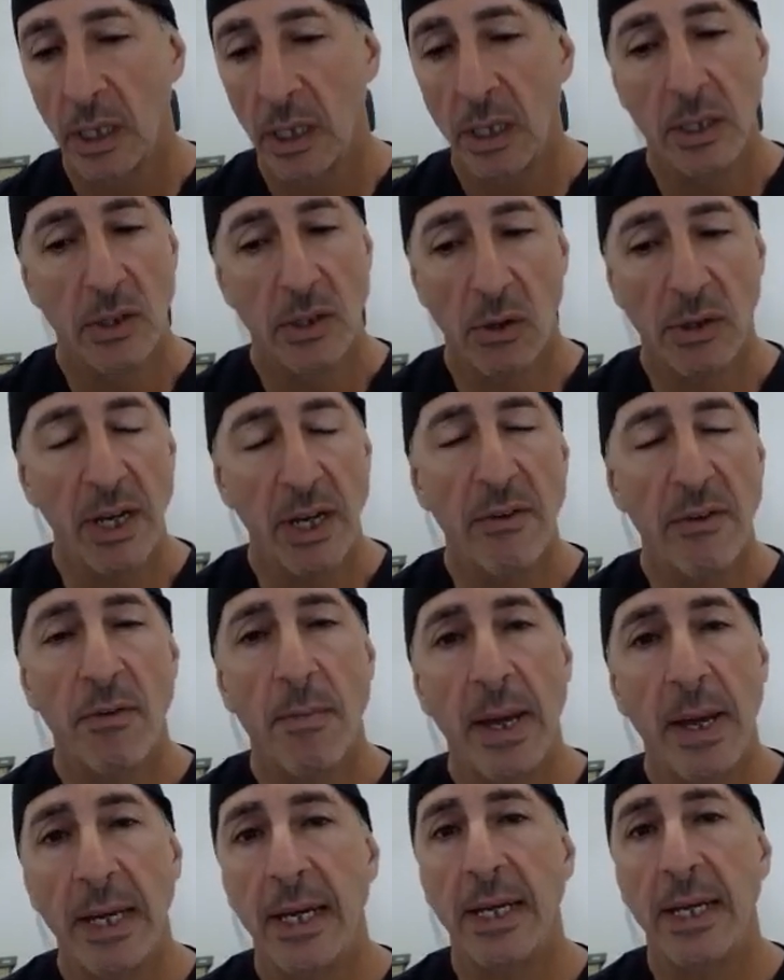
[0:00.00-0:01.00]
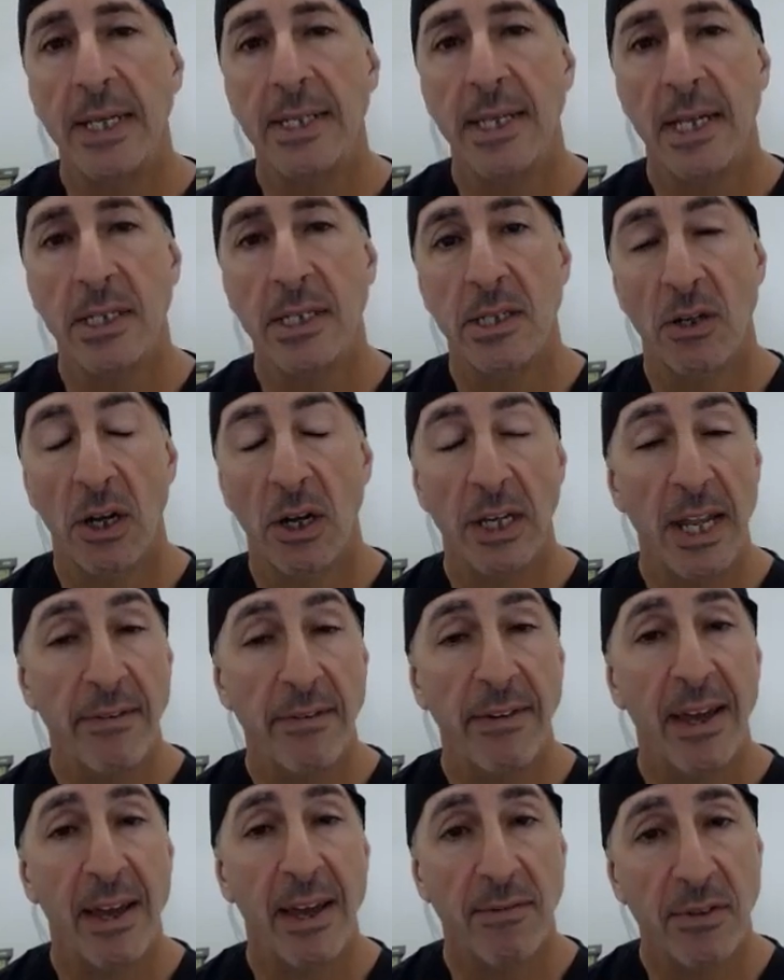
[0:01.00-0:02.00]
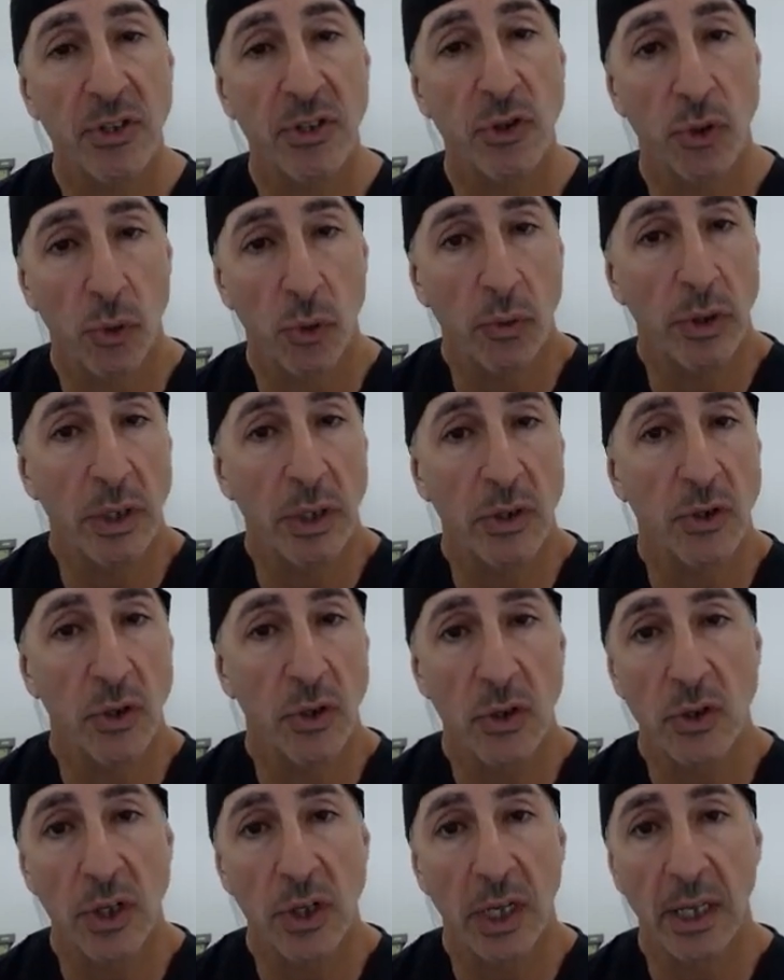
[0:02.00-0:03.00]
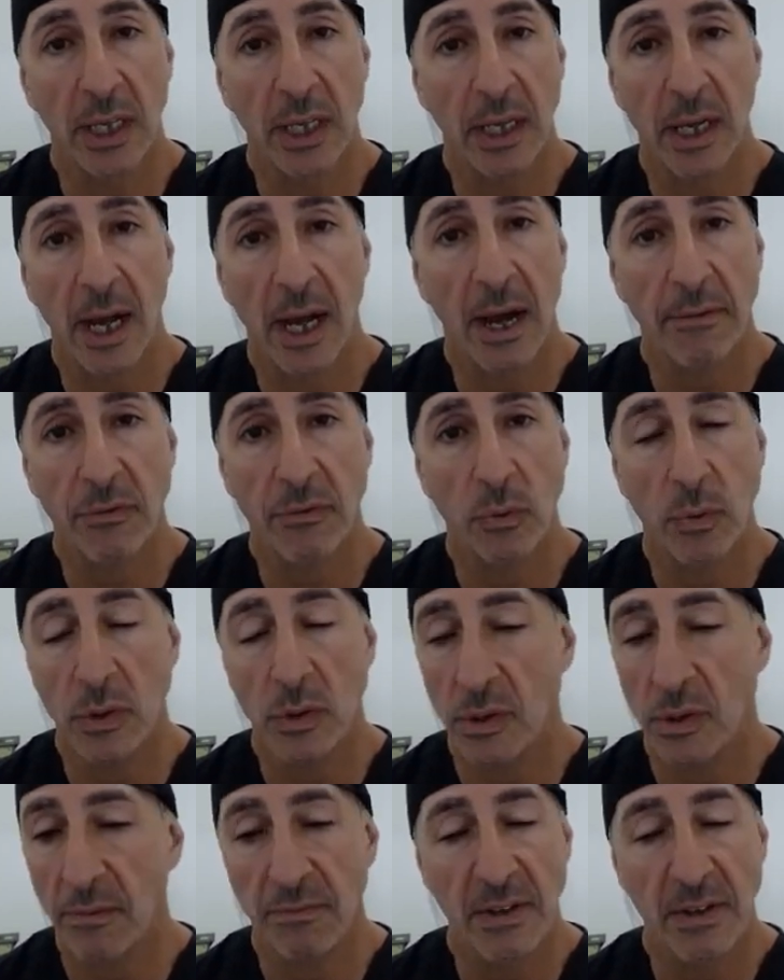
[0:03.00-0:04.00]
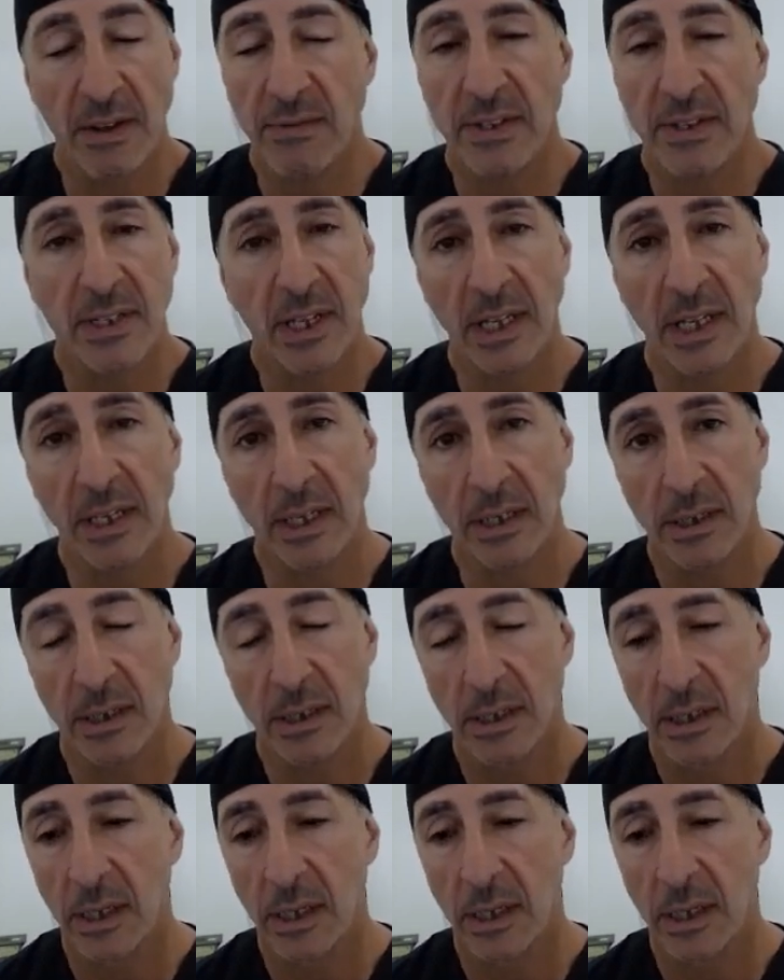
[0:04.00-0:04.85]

So it never made any sense, and I never ever saw it surgically afterwards. I've never seen it.